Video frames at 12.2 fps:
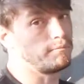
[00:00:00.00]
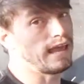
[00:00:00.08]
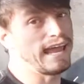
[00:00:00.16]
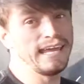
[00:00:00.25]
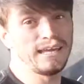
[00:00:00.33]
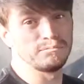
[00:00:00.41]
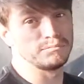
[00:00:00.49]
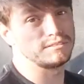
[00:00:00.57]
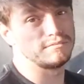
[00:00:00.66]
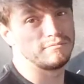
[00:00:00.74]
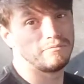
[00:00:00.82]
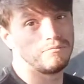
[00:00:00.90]
Games,
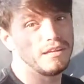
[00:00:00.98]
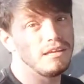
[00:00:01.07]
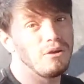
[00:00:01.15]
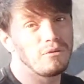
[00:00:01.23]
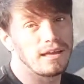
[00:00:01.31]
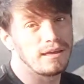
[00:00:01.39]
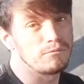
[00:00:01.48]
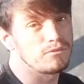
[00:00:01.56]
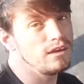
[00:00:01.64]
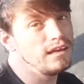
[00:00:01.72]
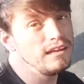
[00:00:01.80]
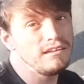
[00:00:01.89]
video
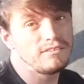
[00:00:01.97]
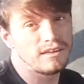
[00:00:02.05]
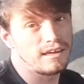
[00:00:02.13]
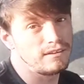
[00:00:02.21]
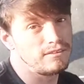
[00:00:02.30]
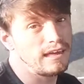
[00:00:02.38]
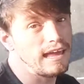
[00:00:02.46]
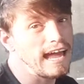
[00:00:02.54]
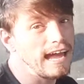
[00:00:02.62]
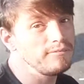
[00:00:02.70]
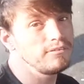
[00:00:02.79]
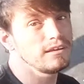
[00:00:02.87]
games, anything. They
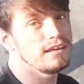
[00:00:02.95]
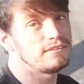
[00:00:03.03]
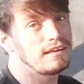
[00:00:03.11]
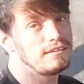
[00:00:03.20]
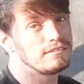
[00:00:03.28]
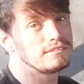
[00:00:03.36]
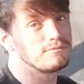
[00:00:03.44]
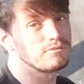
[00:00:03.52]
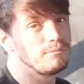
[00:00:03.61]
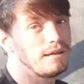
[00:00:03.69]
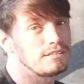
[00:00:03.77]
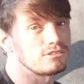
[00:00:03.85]
have to contain this
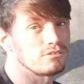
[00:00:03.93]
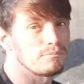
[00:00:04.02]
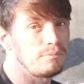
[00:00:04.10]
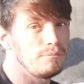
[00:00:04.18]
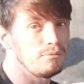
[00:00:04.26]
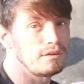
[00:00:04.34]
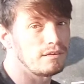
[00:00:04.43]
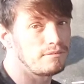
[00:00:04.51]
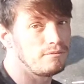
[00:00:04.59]
information or people get